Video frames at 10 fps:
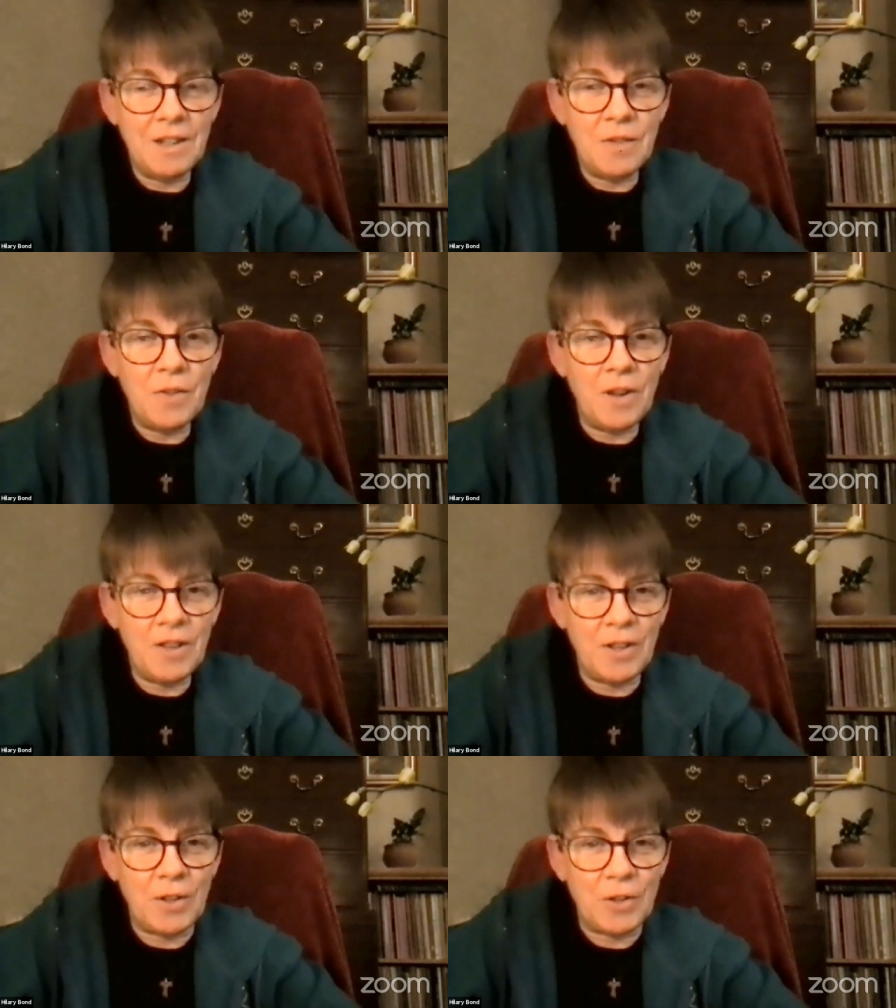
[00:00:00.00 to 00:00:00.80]

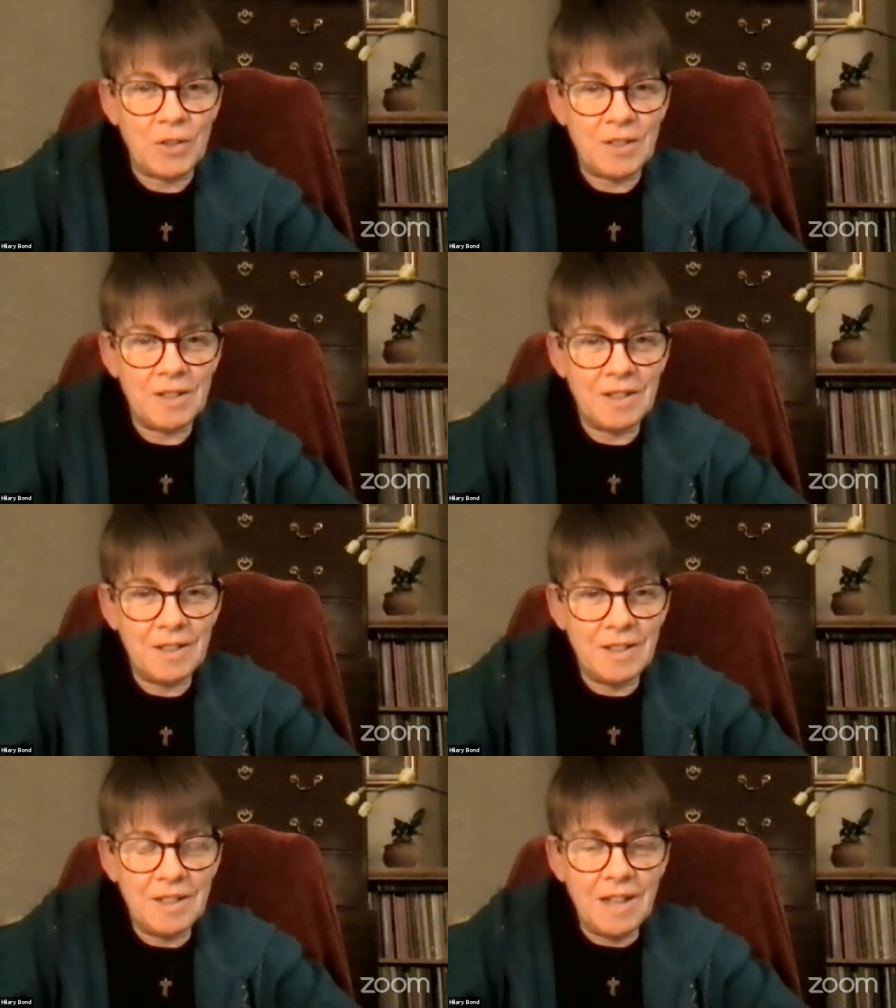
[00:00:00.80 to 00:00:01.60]
Father God,
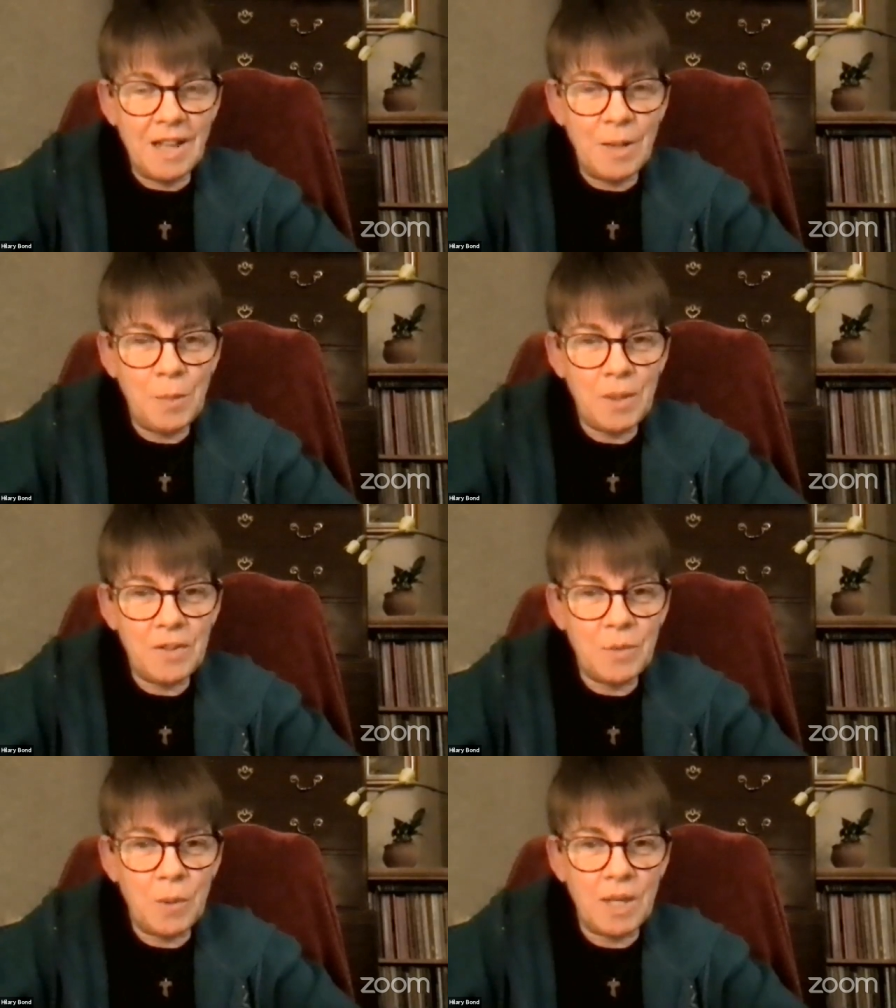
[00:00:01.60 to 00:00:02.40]
help us
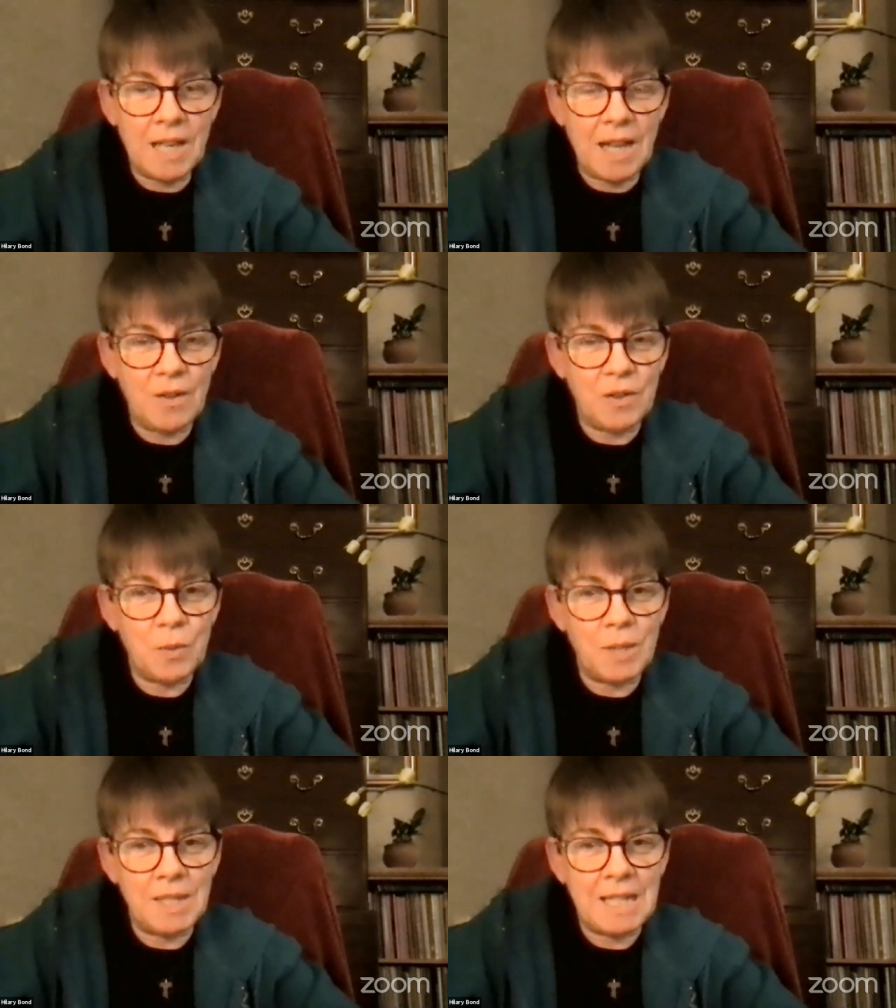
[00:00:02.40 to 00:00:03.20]
to work out
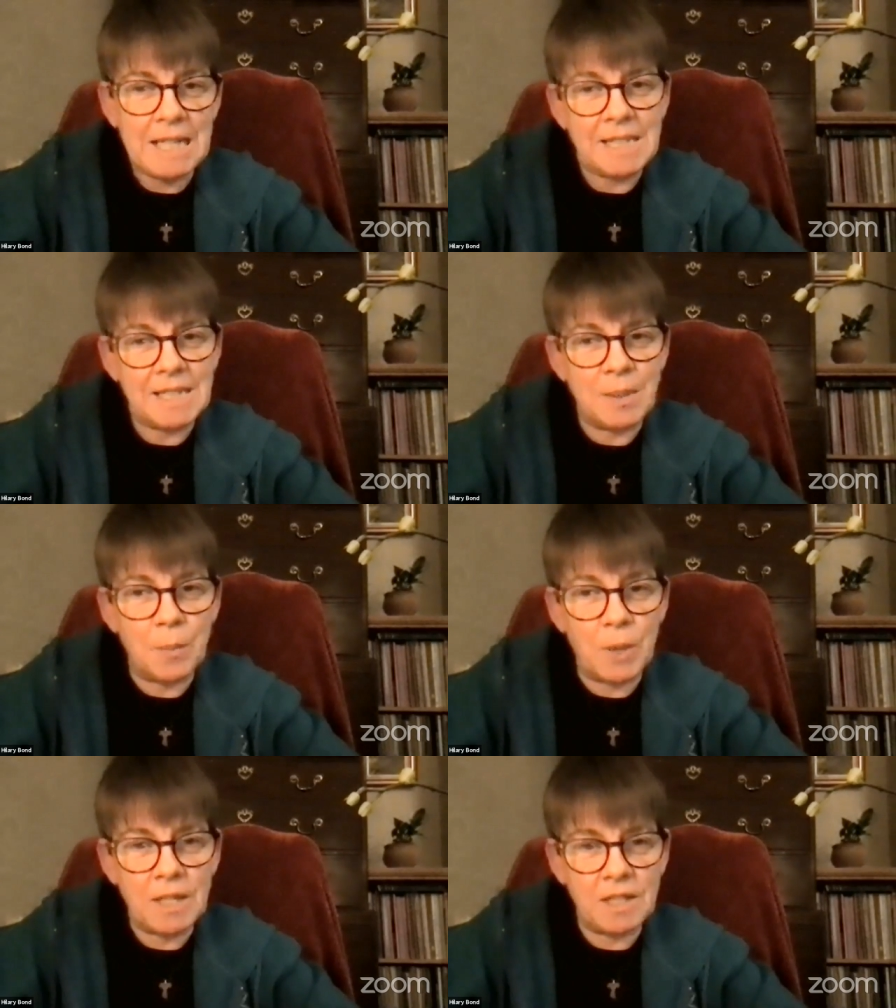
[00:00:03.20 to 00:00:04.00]
what it is that
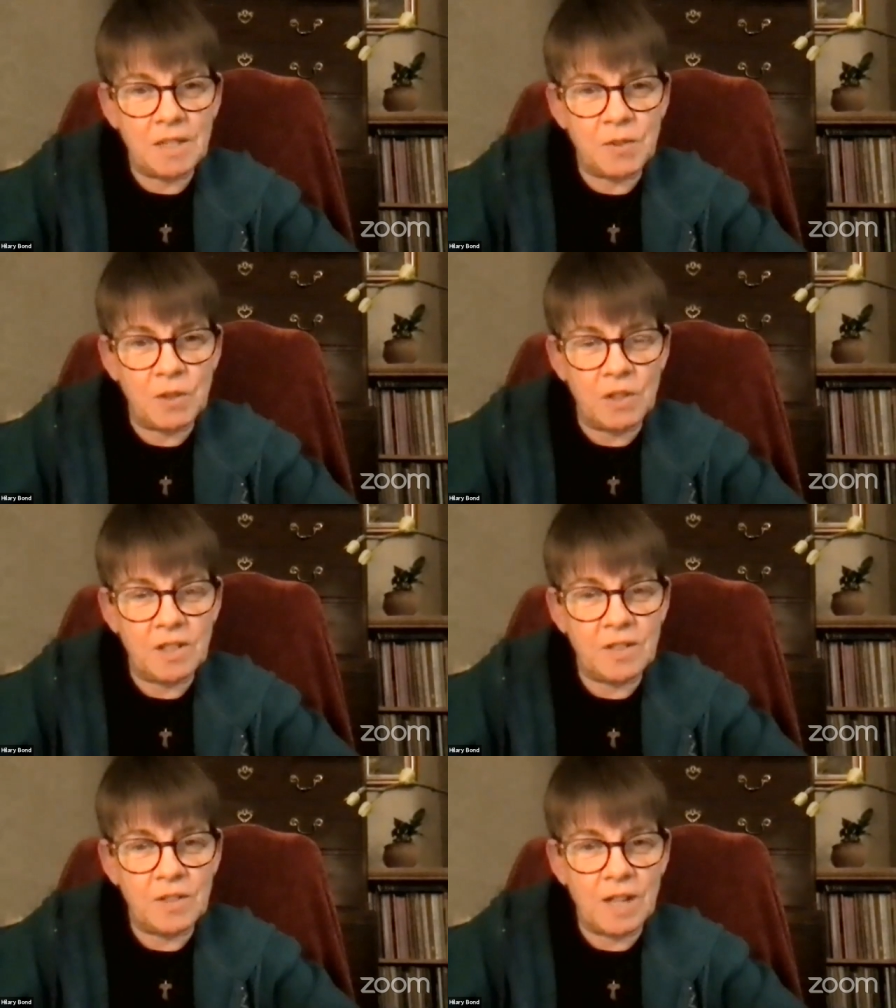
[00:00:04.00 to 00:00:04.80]
brings us
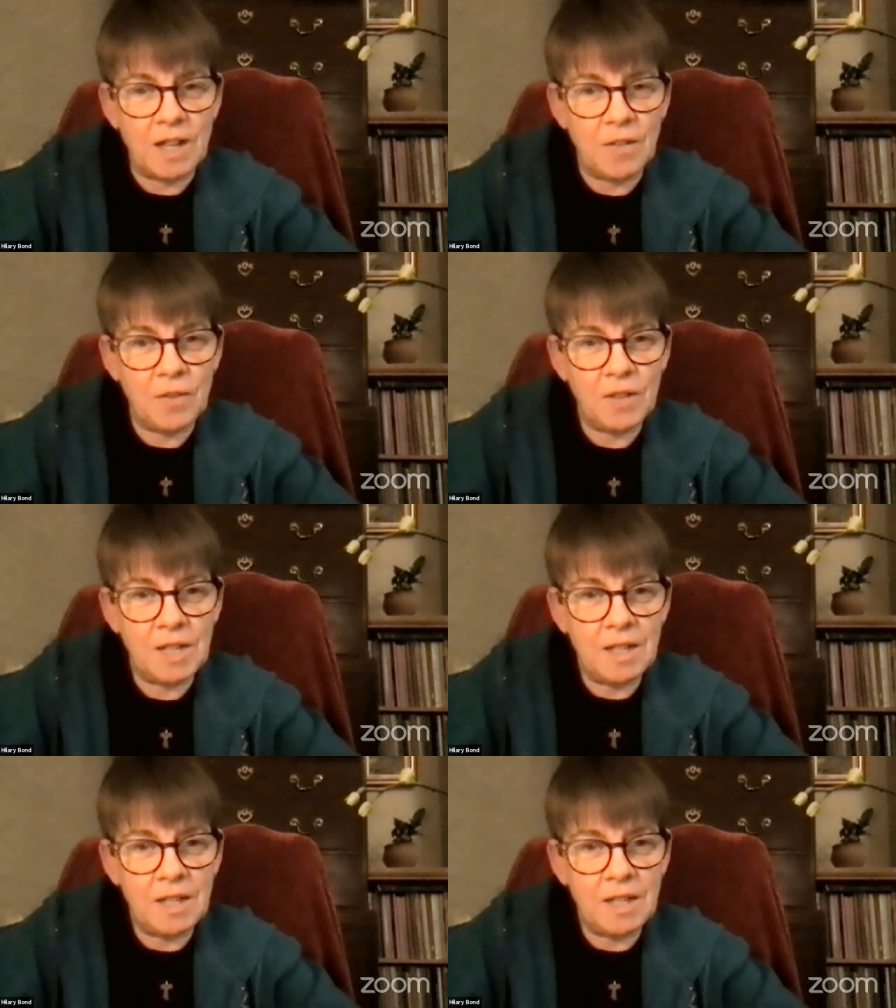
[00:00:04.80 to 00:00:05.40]
fullness of life